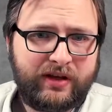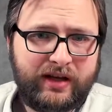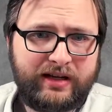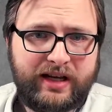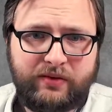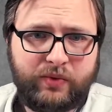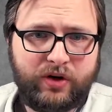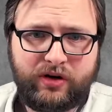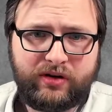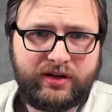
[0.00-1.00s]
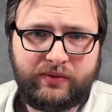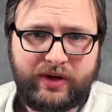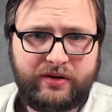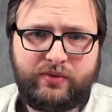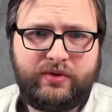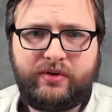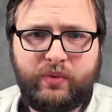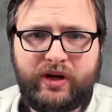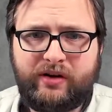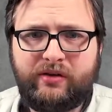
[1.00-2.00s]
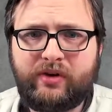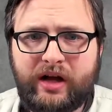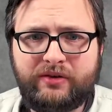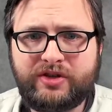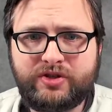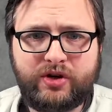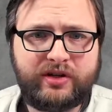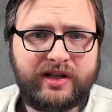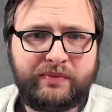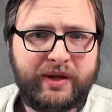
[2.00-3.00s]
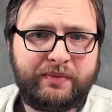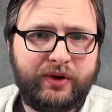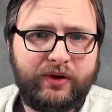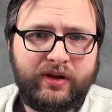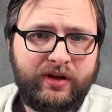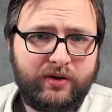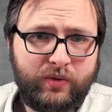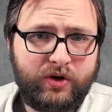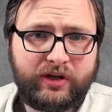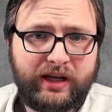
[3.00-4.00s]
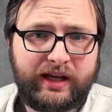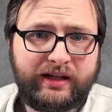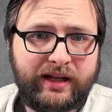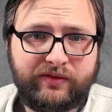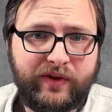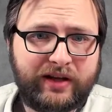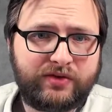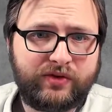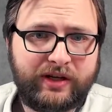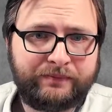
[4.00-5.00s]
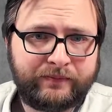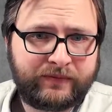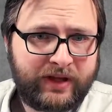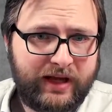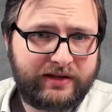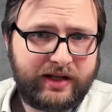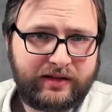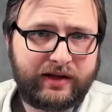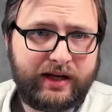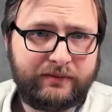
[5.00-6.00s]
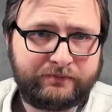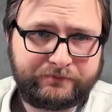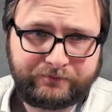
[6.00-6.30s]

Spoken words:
and there were around 30 people working in that factory at that time.